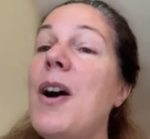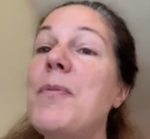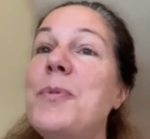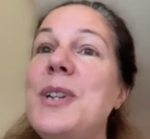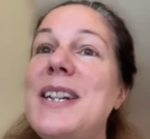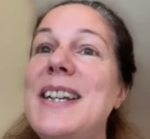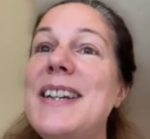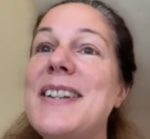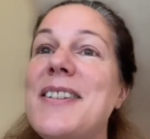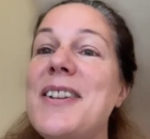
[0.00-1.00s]
I'm really
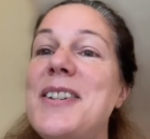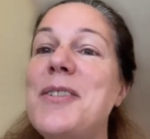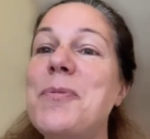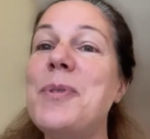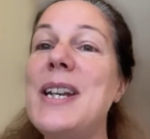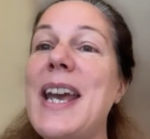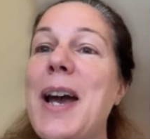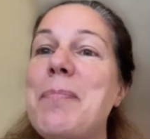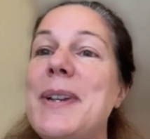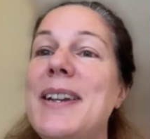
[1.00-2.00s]
excited and really
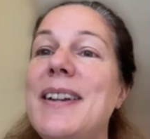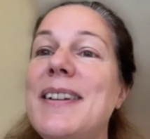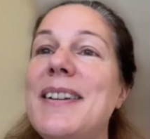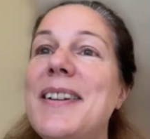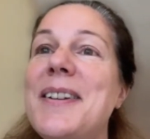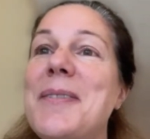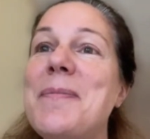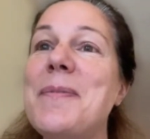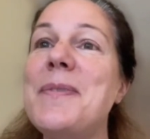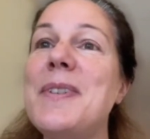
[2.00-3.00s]
happy
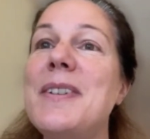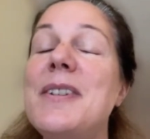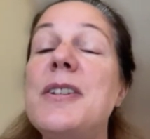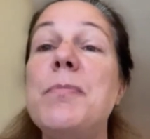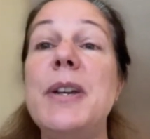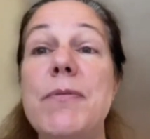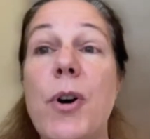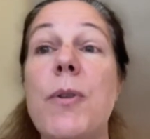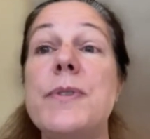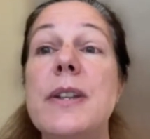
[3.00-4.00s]
um, to be
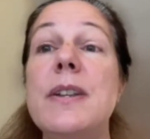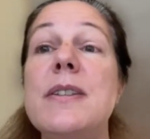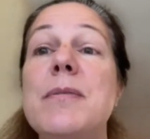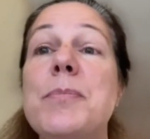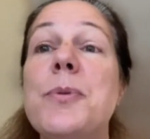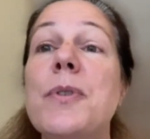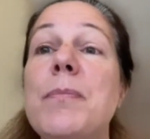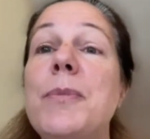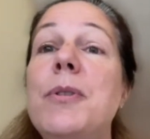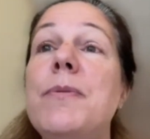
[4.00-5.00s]
involved in this
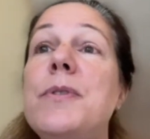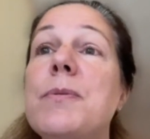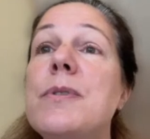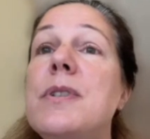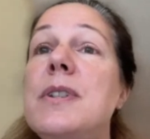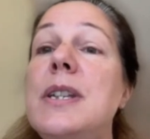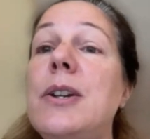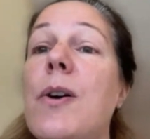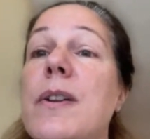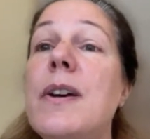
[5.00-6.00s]
important move towards
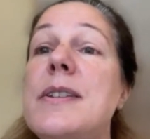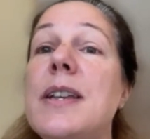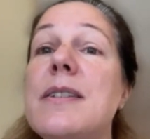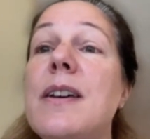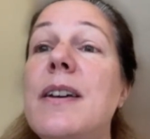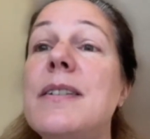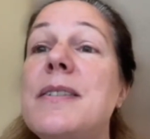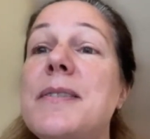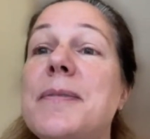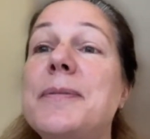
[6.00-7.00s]
decolonising
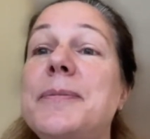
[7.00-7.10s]
science.